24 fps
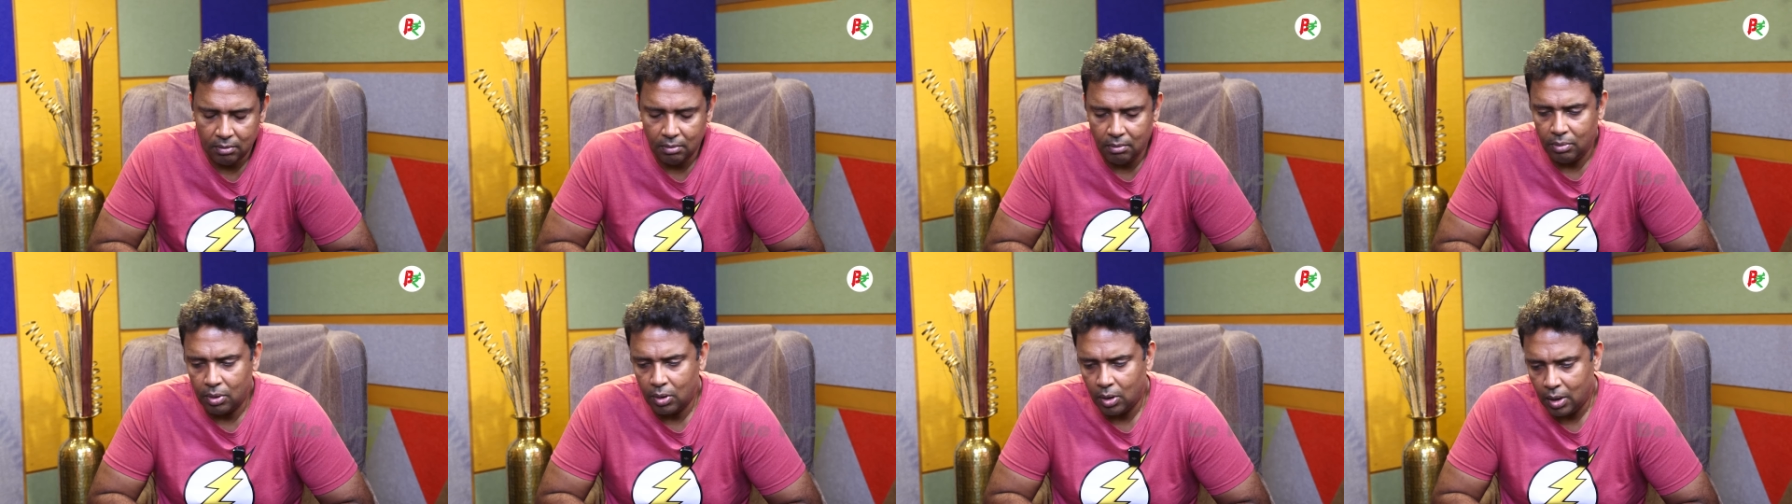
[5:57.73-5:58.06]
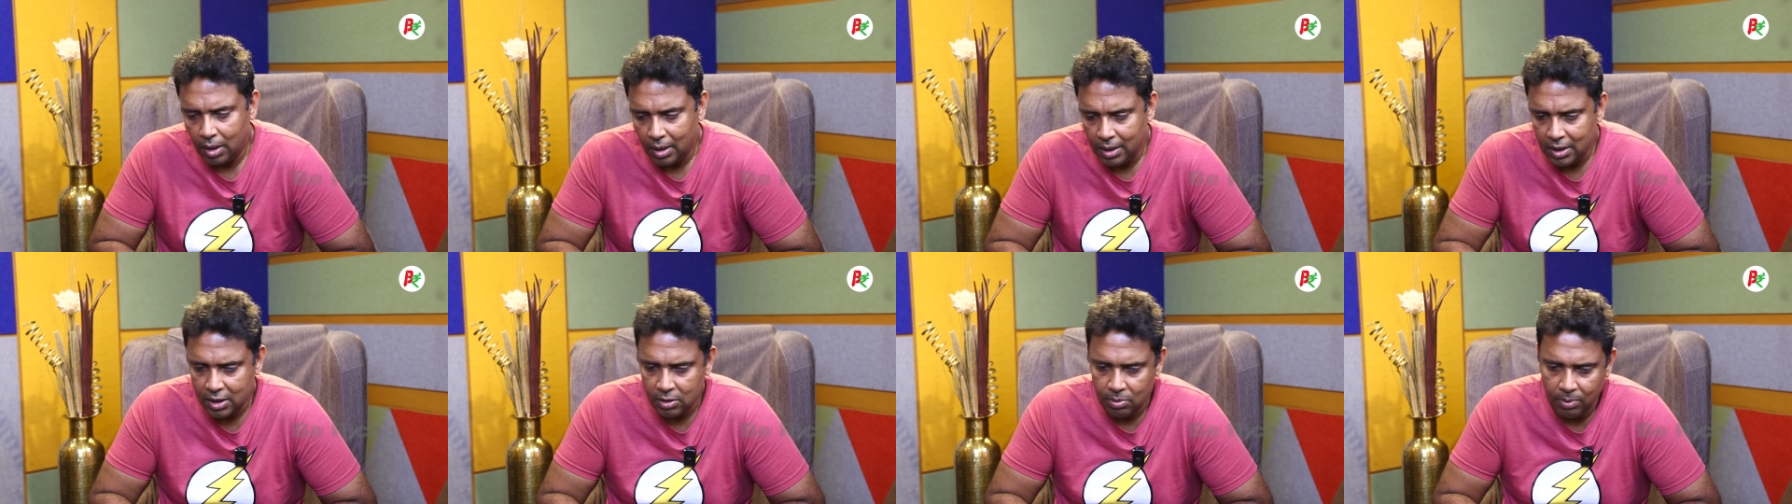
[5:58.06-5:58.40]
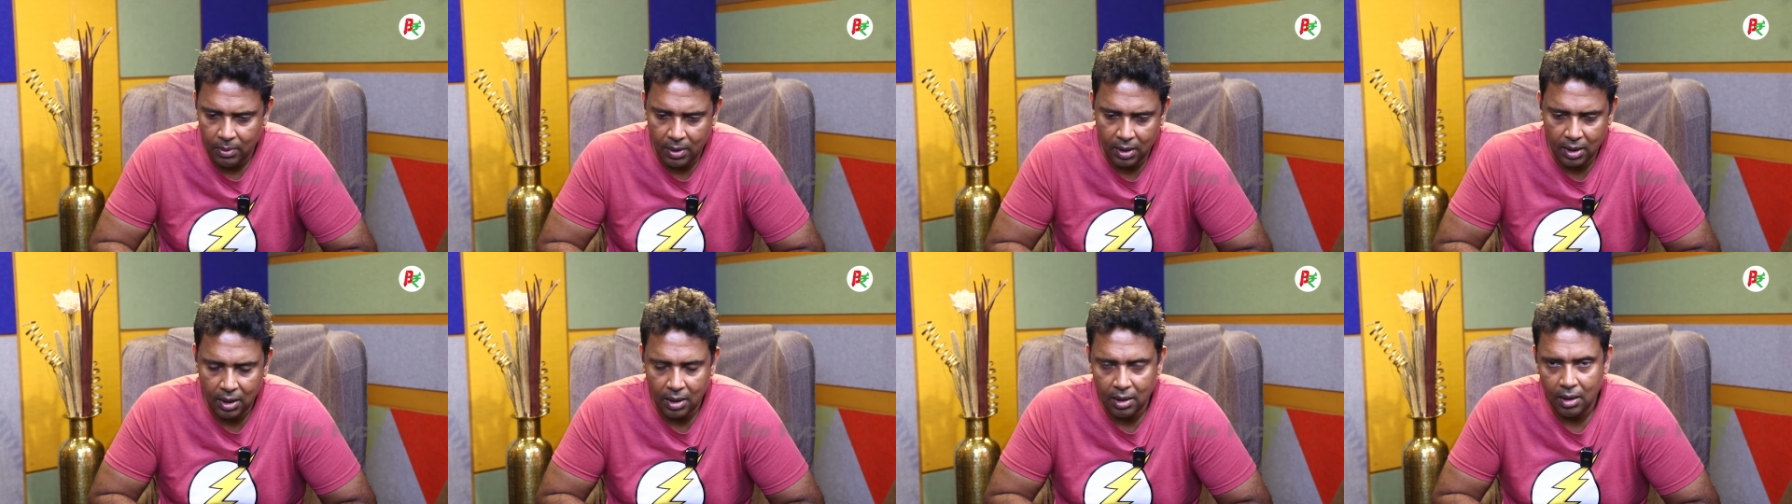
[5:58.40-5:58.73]
broadly
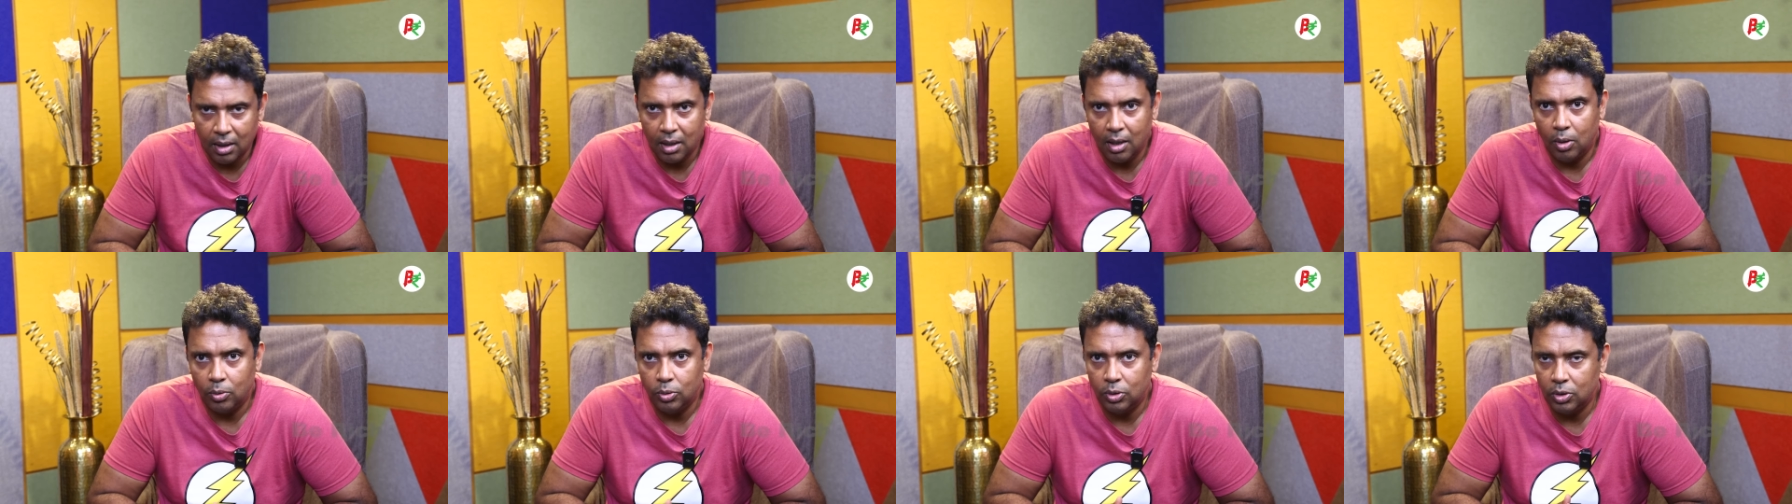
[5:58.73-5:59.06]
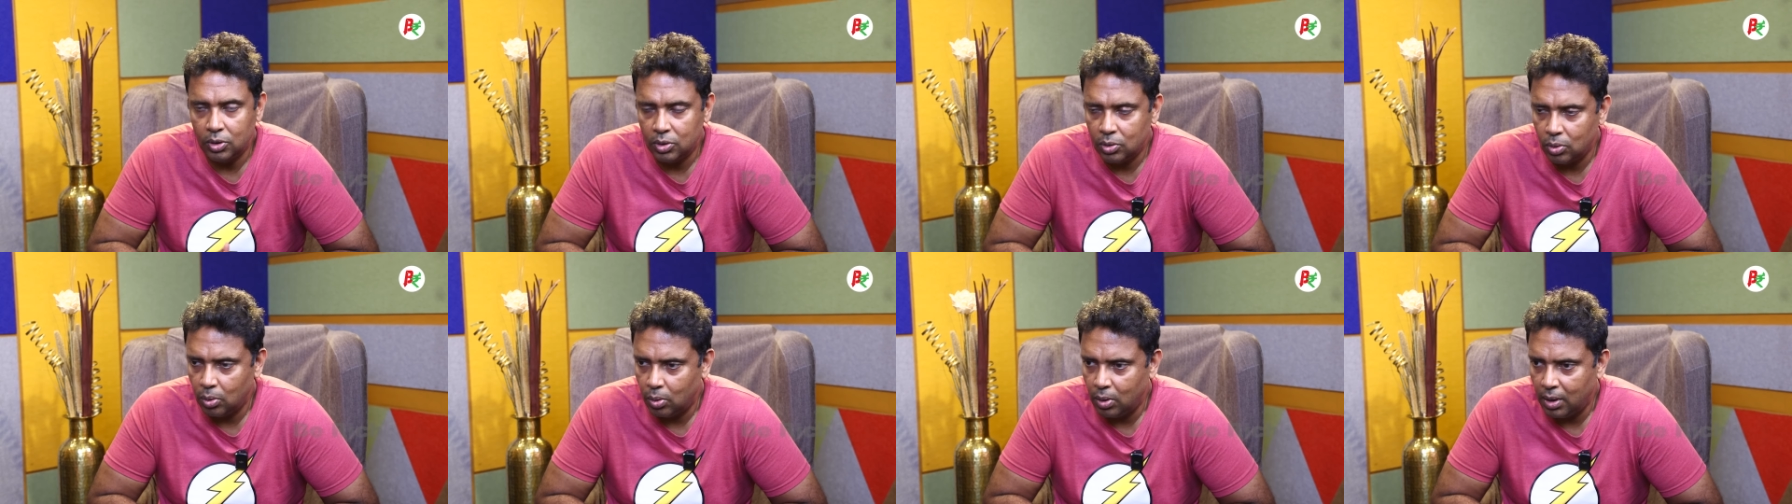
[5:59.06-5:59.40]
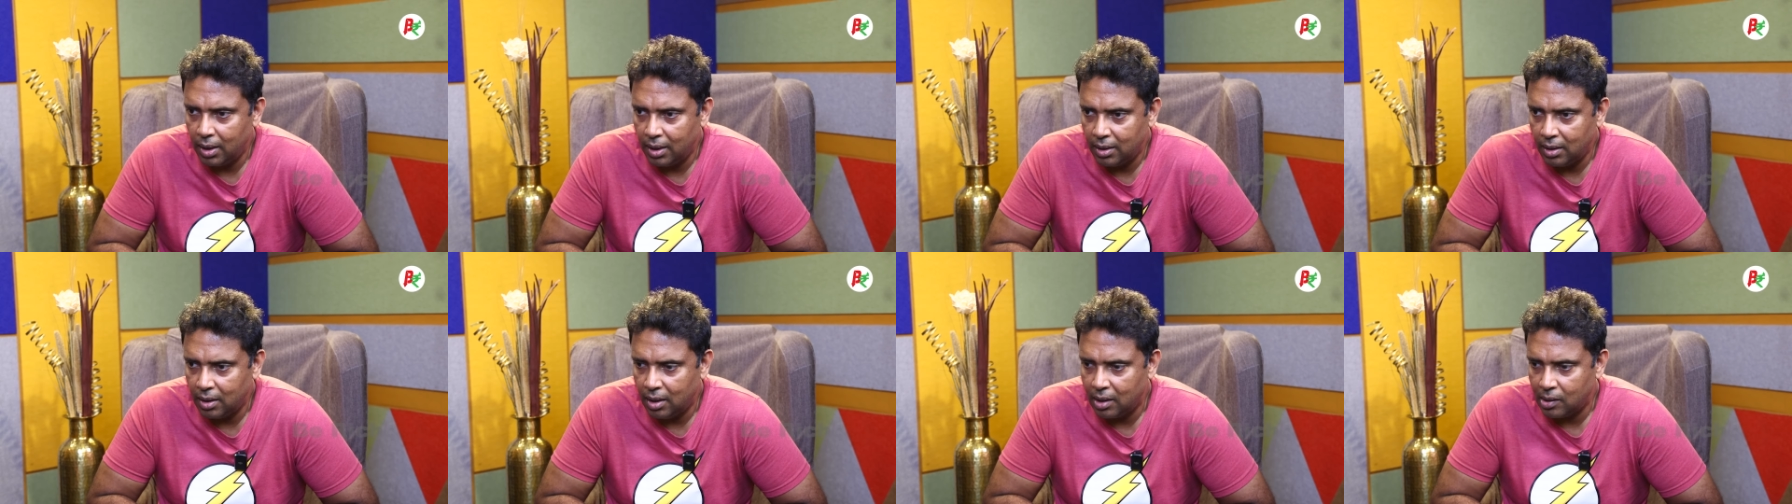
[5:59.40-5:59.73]
speaking, how this whole
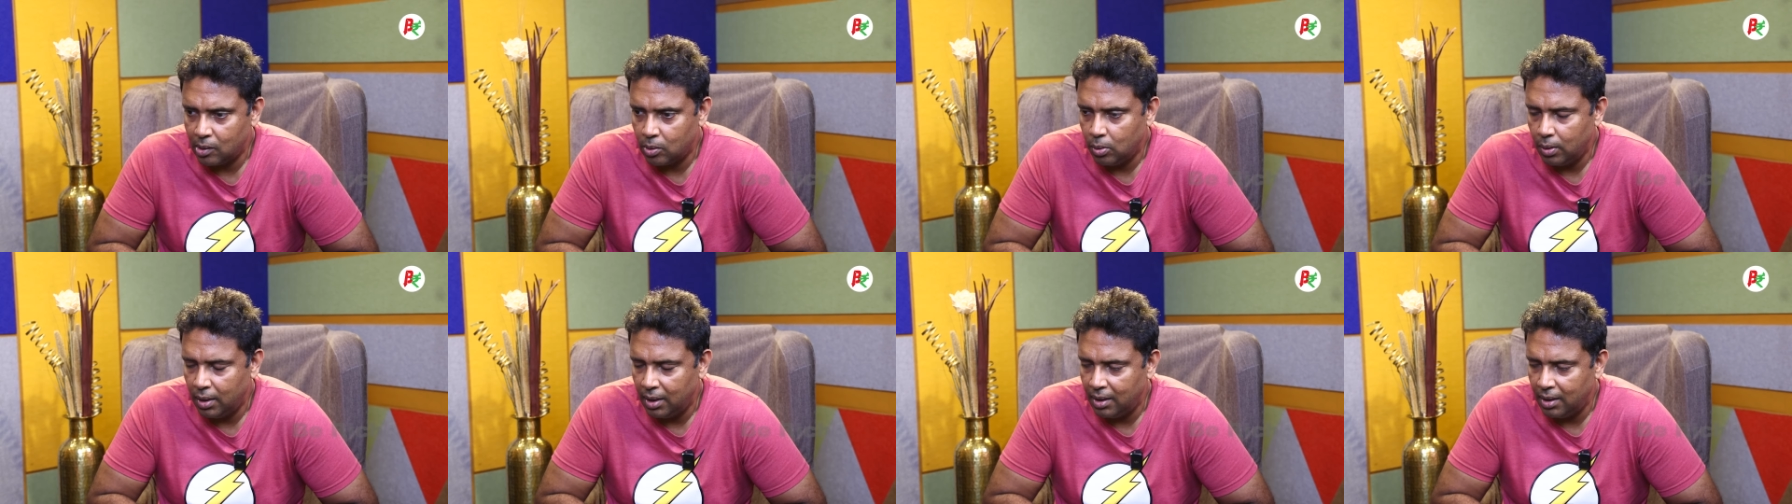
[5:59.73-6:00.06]
NRO,